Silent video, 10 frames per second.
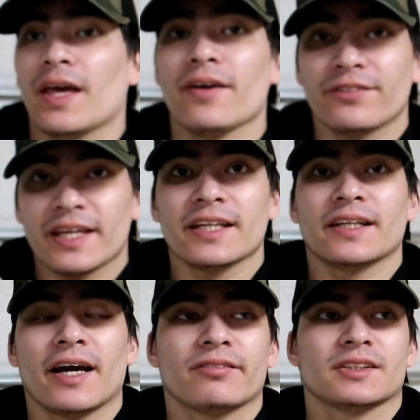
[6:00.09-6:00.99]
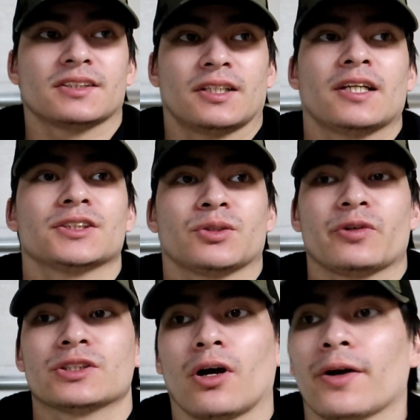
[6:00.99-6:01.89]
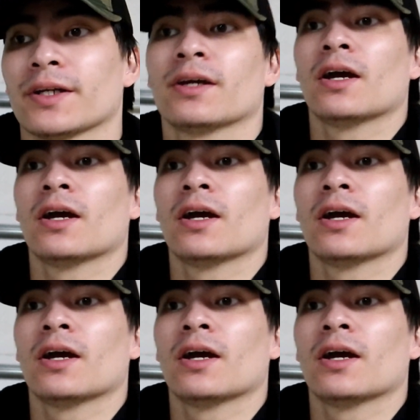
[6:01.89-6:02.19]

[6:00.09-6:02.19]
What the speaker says: If they didn't have this ignition retard,